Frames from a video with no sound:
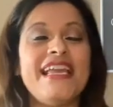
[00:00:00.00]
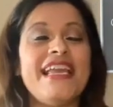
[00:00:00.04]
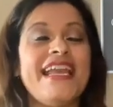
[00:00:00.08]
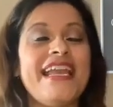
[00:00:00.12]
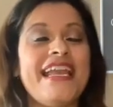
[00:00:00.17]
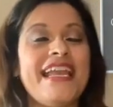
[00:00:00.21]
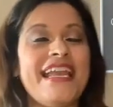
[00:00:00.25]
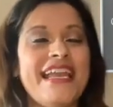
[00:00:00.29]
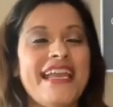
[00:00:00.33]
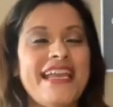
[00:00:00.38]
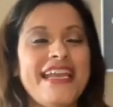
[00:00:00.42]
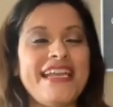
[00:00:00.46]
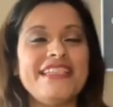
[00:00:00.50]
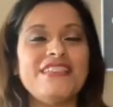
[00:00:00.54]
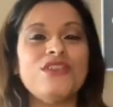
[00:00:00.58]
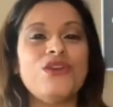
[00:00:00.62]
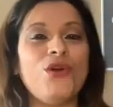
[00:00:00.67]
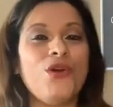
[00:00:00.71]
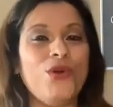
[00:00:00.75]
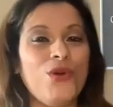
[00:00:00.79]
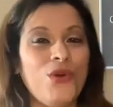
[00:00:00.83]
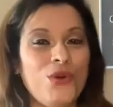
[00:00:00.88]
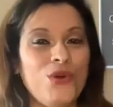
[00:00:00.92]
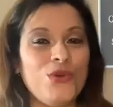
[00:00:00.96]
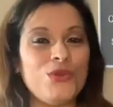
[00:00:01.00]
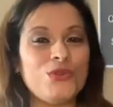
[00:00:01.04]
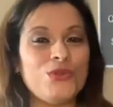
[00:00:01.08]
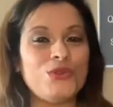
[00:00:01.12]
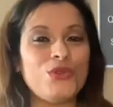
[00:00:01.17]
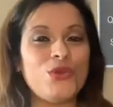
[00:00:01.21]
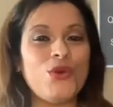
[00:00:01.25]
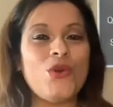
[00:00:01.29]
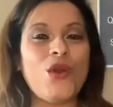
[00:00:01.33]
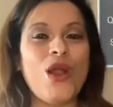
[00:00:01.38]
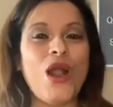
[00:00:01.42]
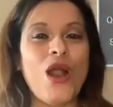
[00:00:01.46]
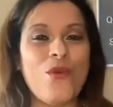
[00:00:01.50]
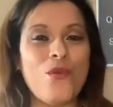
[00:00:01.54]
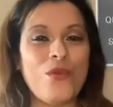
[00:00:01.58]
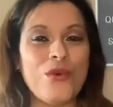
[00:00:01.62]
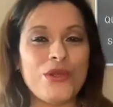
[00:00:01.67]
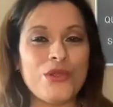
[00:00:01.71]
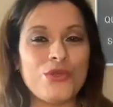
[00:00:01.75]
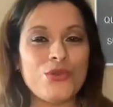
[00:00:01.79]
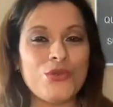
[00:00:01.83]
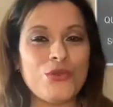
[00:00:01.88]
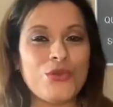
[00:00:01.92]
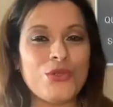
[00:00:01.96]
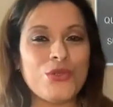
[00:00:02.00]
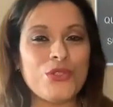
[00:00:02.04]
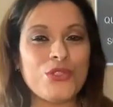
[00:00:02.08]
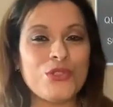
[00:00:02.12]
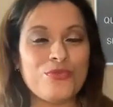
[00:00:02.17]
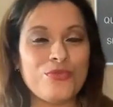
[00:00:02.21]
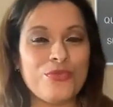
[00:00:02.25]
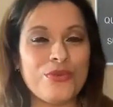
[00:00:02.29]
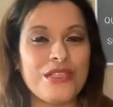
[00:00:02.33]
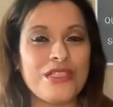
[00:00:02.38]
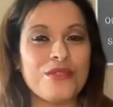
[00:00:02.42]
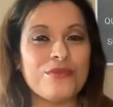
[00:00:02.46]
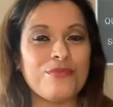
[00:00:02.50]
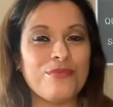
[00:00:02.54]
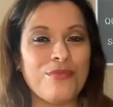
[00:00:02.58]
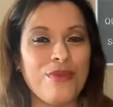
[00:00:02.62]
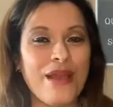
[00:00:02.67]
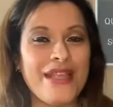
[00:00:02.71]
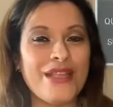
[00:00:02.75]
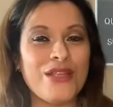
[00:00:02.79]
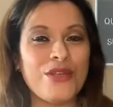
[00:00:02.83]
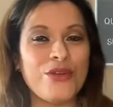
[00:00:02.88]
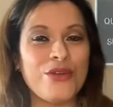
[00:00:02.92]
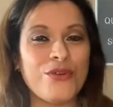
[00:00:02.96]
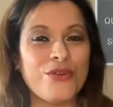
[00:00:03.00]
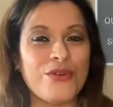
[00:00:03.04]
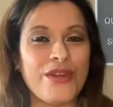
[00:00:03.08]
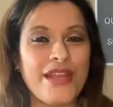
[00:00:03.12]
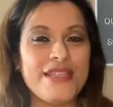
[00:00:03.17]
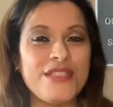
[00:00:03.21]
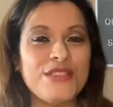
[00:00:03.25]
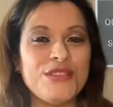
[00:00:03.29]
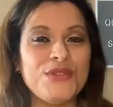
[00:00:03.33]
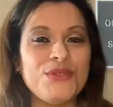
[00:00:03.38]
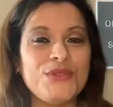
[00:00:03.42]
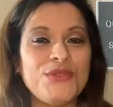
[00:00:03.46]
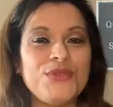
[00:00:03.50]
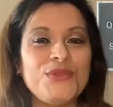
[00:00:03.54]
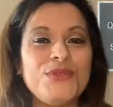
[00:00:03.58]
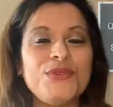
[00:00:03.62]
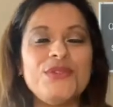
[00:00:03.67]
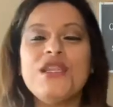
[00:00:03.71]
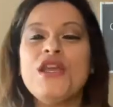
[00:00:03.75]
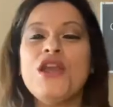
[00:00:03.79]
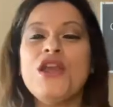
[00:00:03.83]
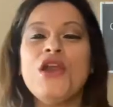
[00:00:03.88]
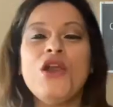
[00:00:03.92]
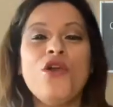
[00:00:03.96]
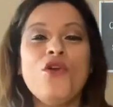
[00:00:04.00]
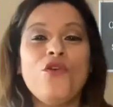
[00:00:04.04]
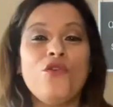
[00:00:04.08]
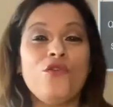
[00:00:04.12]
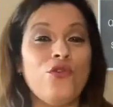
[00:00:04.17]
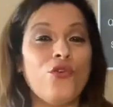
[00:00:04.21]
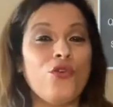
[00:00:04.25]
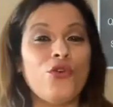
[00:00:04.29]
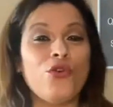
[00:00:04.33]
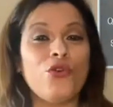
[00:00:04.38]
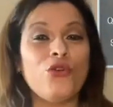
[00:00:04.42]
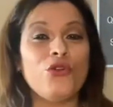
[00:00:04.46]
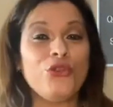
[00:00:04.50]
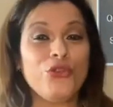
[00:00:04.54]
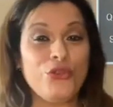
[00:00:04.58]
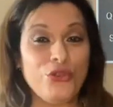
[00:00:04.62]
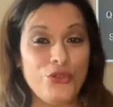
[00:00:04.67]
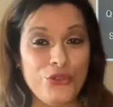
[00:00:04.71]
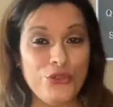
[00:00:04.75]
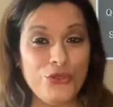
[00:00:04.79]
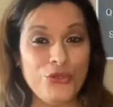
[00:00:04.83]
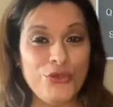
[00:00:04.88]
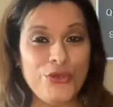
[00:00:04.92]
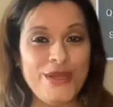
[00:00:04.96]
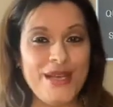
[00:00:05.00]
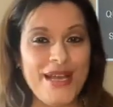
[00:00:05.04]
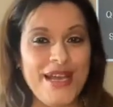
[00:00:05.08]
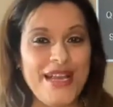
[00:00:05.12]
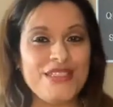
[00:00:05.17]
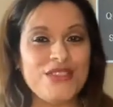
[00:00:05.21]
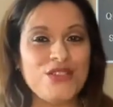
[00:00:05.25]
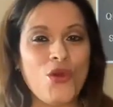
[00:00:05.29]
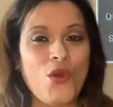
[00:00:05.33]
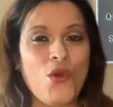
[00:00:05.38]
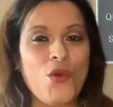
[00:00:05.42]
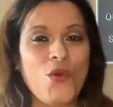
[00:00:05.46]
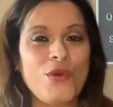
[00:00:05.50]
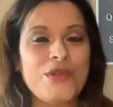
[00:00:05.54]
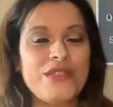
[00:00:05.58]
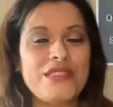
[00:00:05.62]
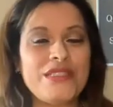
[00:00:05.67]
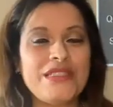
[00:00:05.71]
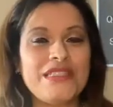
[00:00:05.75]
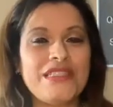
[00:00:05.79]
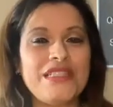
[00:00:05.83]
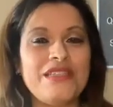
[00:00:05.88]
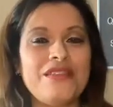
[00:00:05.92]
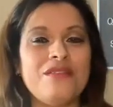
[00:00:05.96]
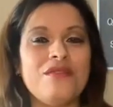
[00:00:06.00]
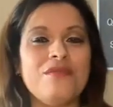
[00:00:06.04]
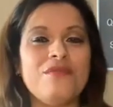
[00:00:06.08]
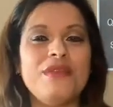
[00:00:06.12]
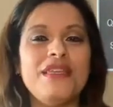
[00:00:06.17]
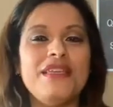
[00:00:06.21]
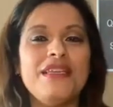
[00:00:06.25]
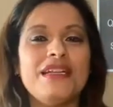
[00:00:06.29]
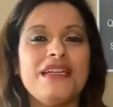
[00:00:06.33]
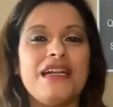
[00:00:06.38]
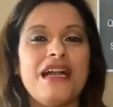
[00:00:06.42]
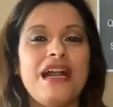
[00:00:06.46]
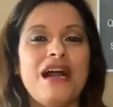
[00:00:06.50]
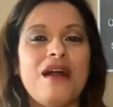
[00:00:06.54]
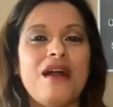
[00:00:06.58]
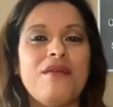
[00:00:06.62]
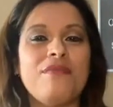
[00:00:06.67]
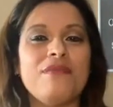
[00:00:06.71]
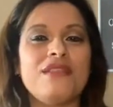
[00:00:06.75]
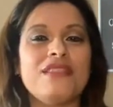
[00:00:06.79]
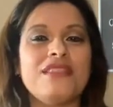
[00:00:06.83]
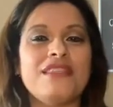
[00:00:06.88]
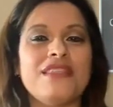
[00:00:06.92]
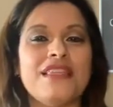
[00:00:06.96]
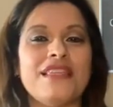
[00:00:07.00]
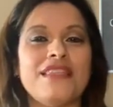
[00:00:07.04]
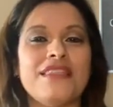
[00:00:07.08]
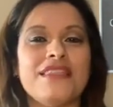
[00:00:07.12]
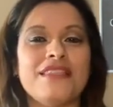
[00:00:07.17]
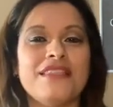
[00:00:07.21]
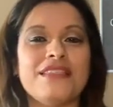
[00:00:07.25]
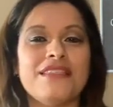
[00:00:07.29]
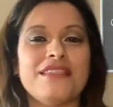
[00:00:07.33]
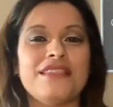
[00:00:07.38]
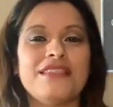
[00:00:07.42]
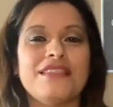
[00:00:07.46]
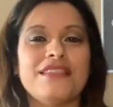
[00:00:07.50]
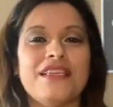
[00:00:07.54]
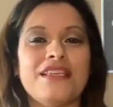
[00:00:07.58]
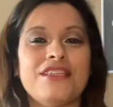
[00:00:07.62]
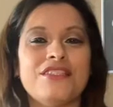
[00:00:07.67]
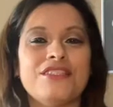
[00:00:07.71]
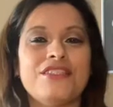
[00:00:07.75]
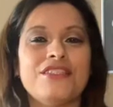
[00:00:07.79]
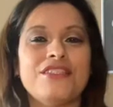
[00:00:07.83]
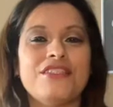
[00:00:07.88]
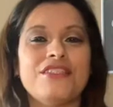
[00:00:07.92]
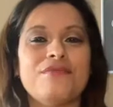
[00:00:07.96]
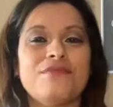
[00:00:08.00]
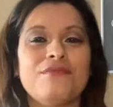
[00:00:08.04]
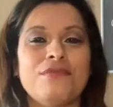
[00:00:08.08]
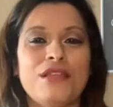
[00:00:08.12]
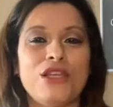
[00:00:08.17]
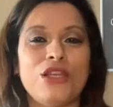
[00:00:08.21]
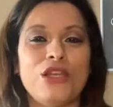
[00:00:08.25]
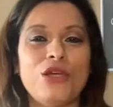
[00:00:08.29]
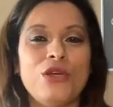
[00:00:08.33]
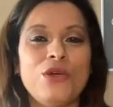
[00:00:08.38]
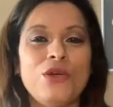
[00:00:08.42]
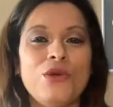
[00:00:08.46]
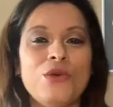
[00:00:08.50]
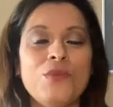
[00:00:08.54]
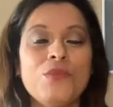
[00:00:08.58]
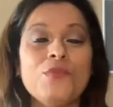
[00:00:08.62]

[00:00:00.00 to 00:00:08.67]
And also, I wanted to express my gratitude for you guys always leaving me comments in the section below.